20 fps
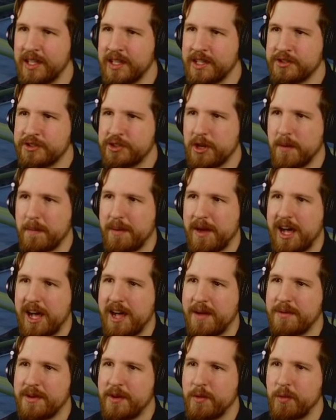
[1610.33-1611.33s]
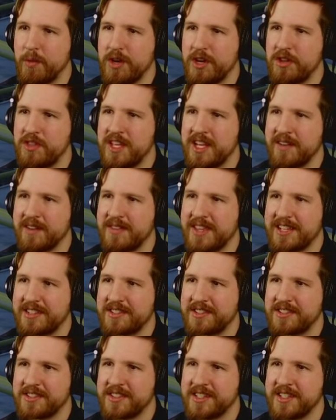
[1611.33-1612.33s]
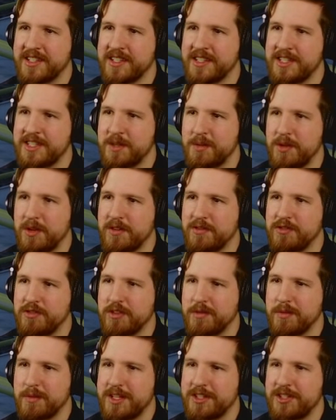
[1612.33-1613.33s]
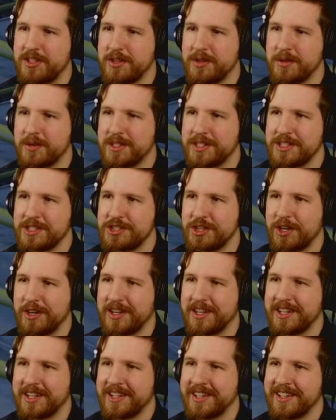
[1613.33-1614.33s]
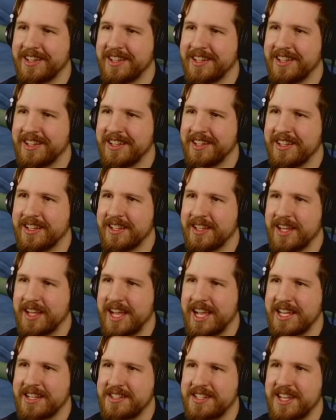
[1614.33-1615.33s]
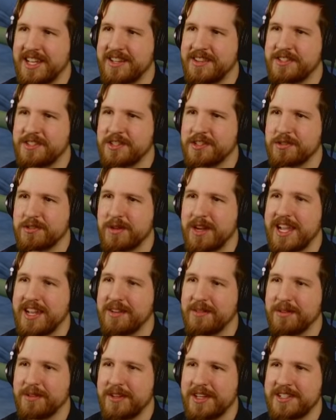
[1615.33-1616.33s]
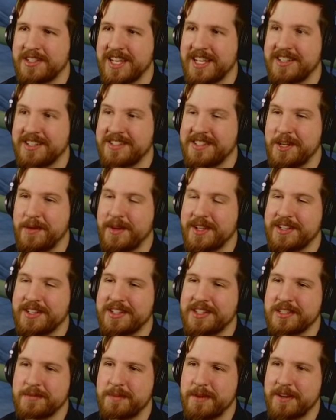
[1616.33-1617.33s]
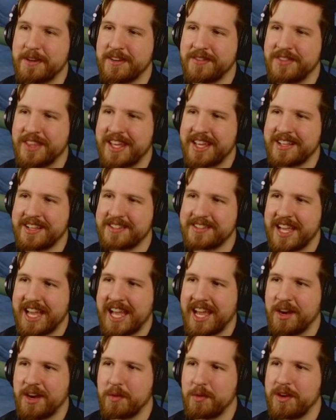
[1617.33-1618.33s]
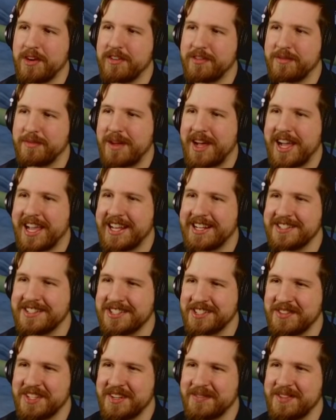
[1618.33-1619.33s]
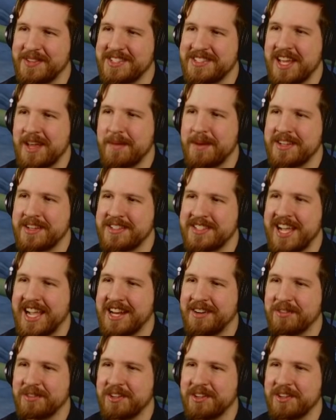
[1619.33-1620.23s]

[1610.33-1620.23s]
So Bob, what do you think of this? See what you have driven me to, jerk? Hiya Ted, this is great. Really excited to see you get into the spirit of things. Added one of mine so we could be side by side.